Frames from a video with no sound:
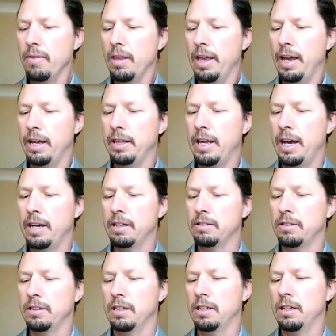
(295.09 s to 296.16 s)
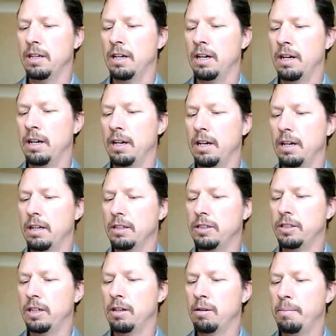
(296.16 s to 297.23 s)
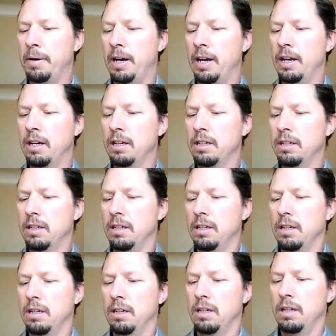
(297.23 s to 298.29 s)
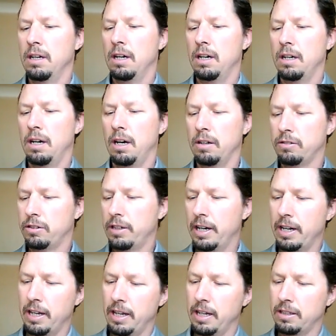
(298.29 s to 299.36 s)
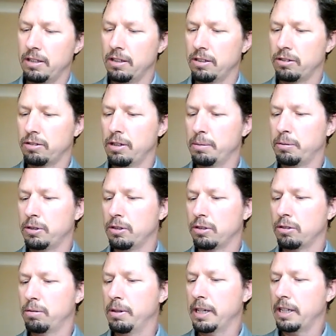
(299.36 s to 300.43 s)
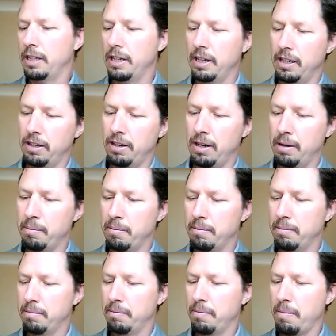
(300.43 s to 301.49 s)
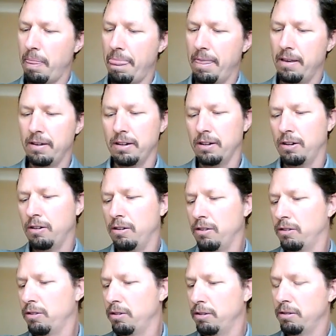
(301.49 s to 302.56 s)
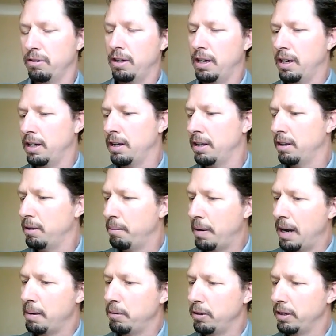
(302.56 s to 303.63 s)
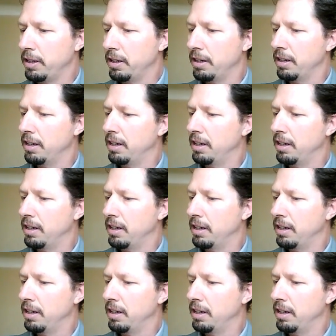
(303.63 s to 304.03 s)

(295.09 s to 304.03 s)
And that is in uh, Jeremiah. I'll try to get to the scriptures quickly here. I'm going through uh, the Bible here.